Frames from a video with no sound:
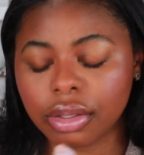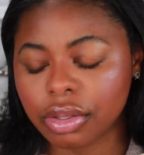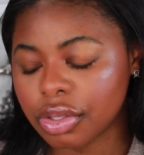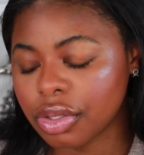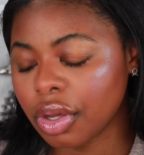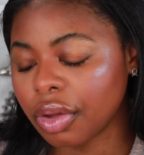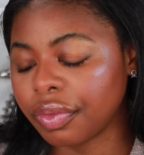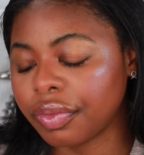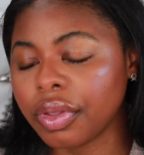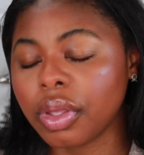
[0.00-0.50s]

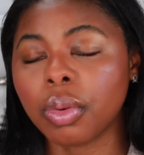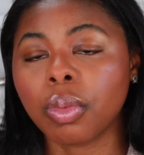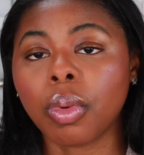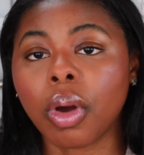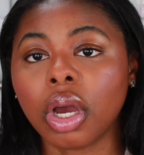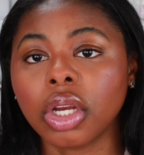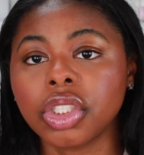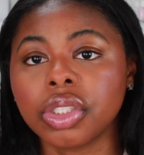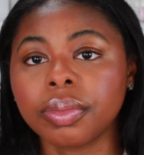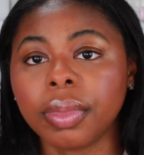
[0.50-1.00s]
So if you
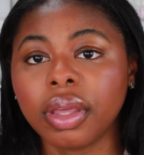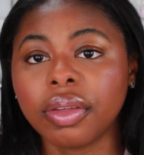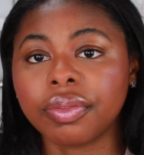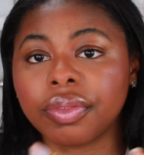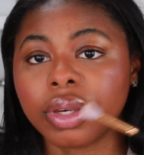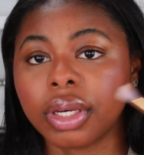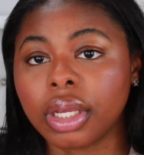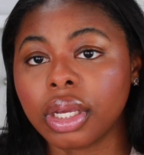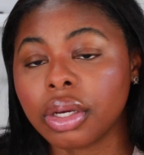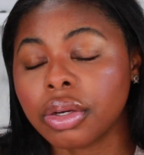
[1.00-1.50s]
watch my
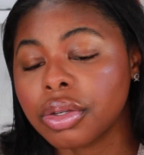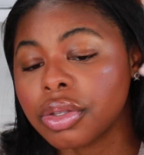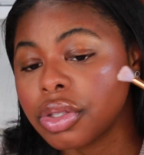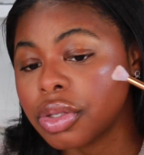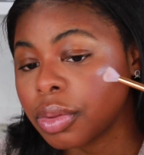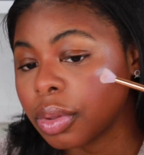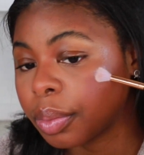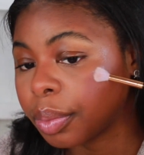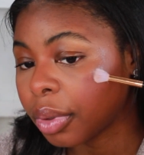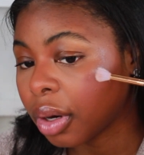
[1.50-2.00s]
videos,
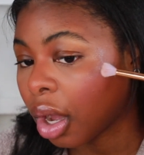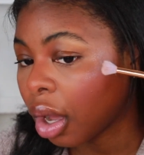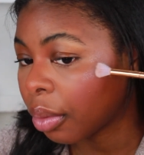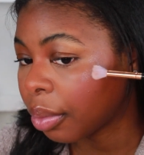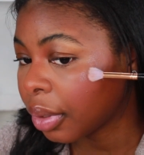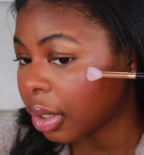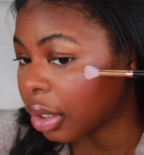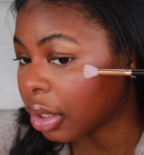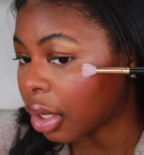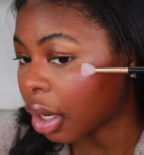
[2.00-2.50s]
you would
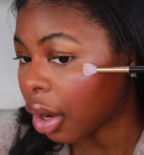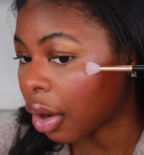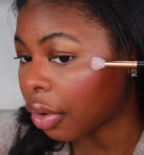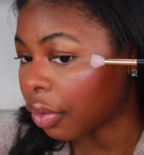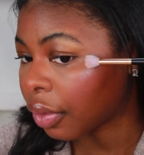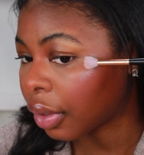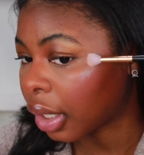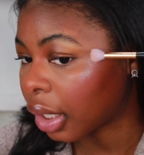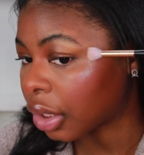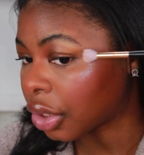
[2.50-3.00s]
probably know
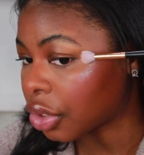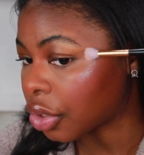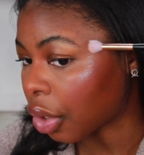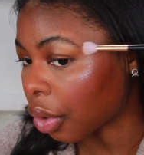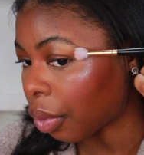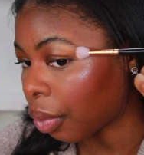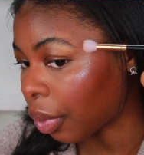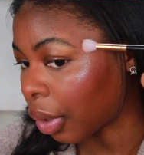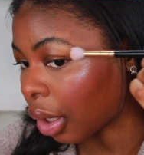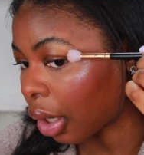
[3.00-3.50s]
that I
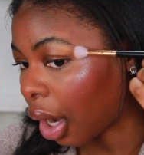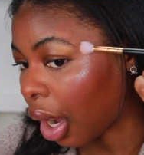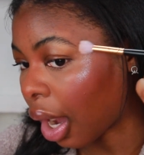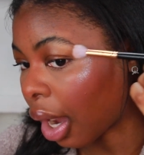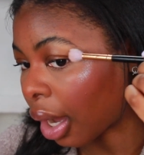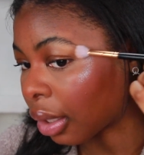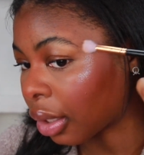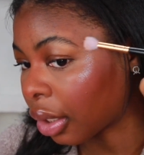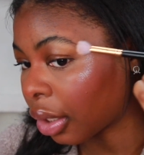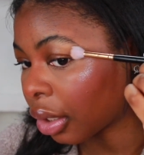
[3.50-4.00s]
don't wear
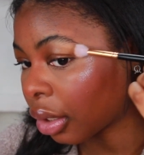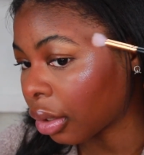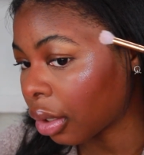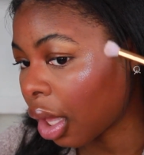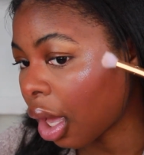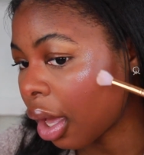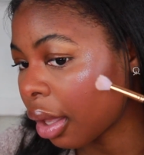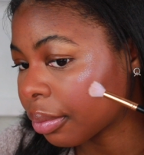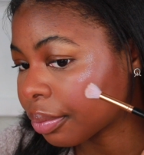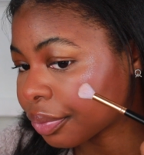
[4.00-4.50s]
highlighter a
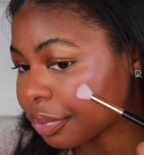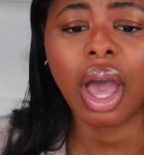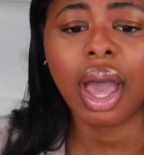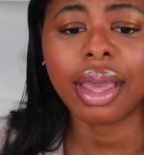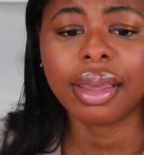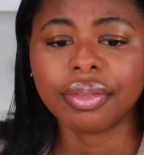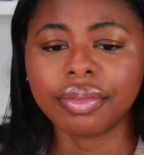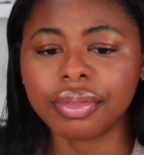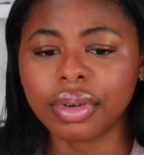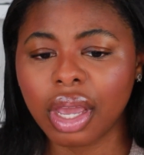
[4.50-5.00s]
lot.
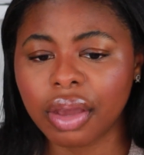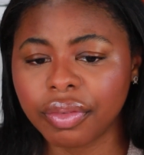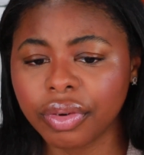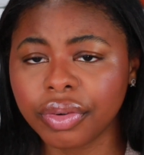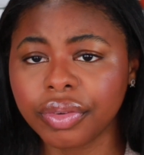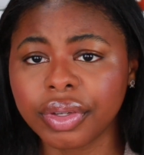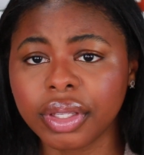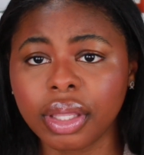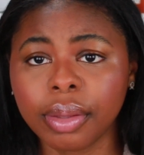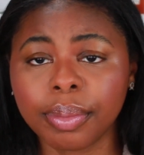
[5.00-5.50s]
I've never
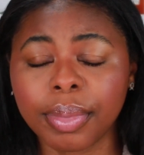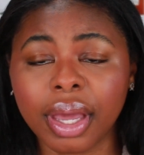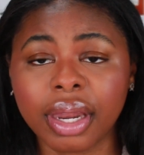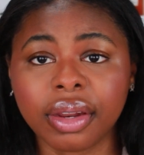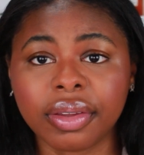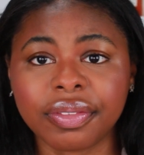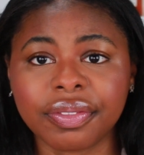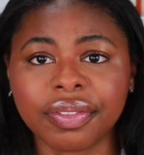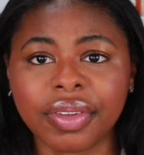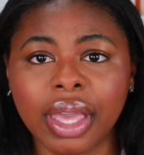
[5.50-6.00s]
really been
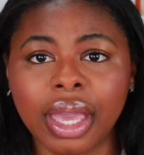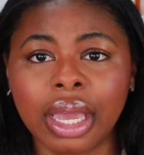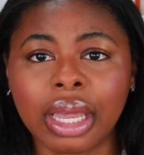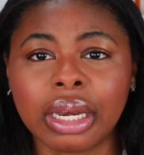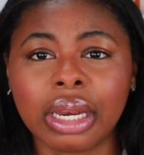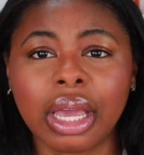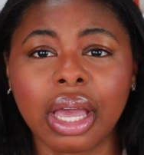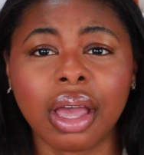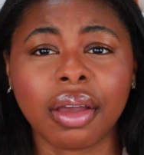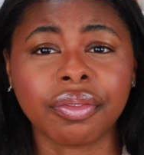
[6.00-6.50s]
a
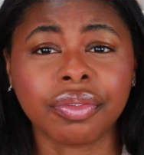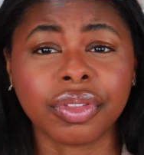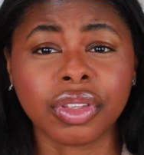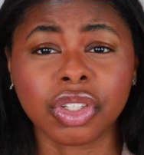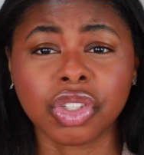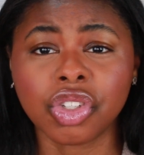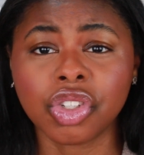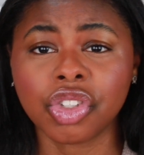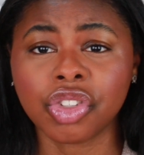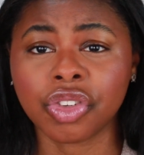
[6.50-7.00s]
fan of the
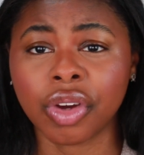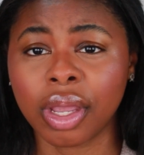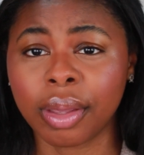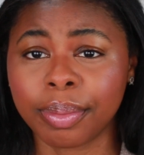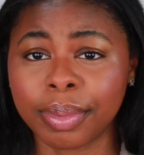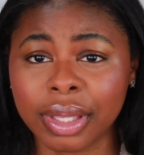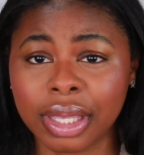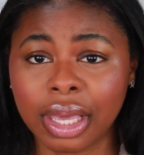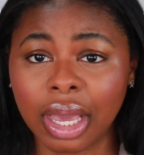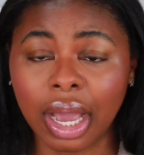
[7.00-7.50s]

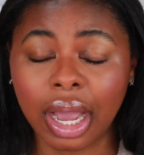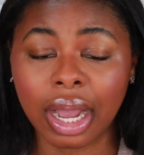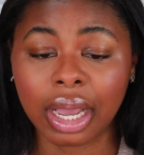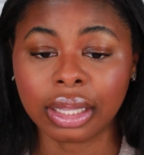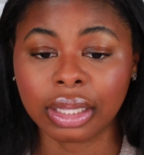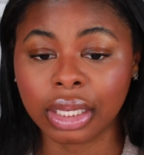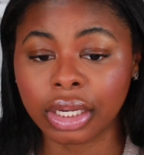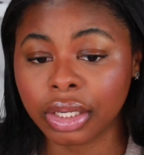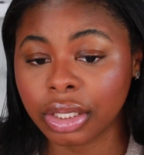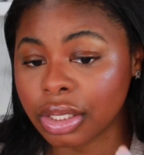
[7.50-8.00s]
stripy
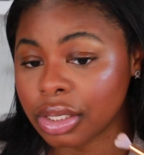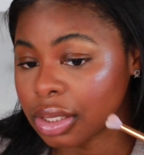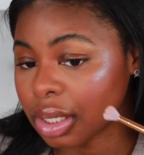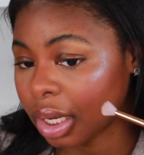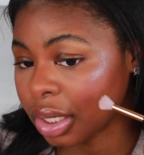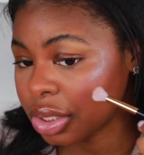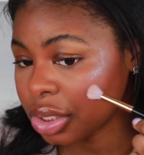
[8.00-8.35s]
highlighters.